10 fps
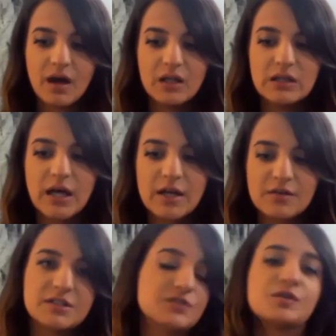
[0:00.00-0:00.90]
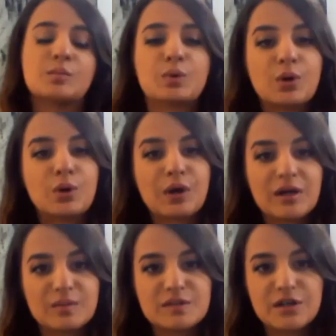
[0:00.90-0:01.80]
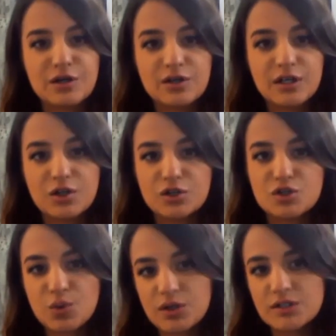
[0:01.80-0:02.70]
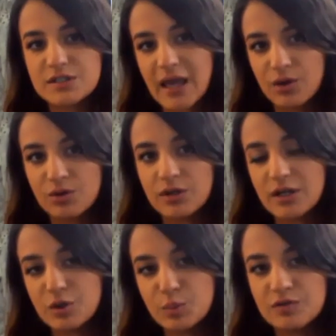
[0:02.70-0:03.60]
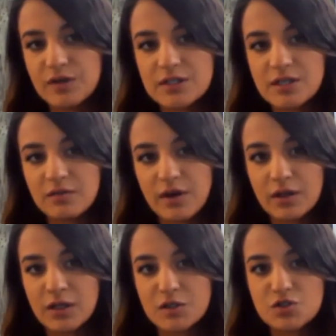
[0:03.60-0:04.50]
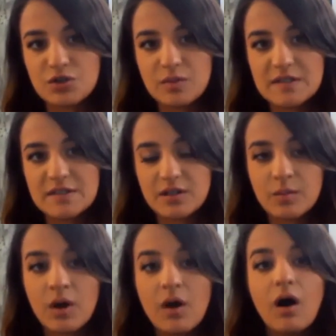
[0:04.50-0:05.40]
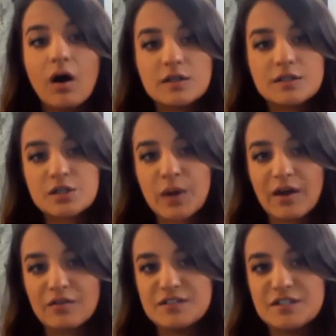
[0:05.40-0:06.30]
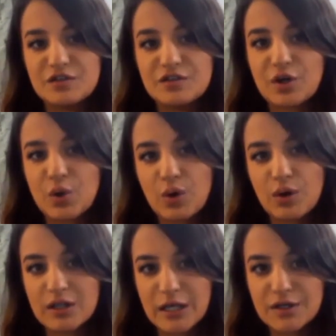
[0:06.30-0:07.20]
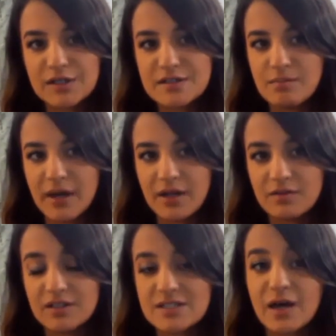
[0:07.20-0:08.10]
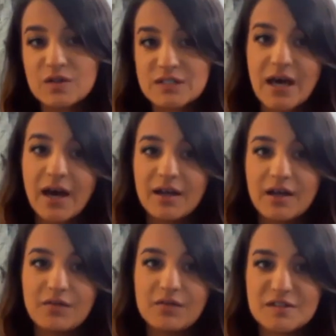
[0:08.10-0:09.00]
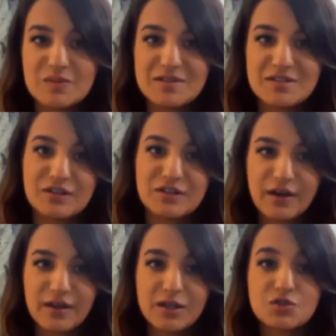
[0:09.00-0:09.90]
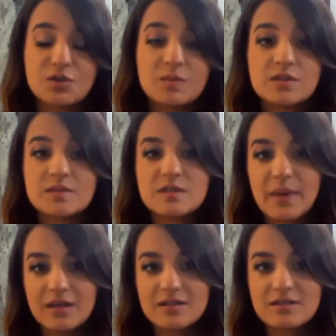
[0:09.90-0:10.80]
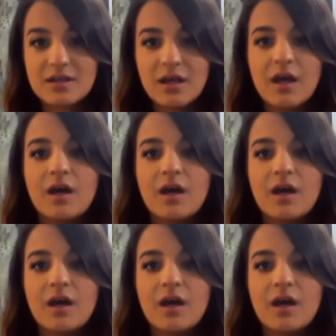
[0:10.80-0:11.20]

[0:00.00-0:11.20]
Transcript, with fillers: a lot of the different programs that are geared towards countering or preventing violent extremism also have different corollaries and benefits outside of the specific violent extremism space.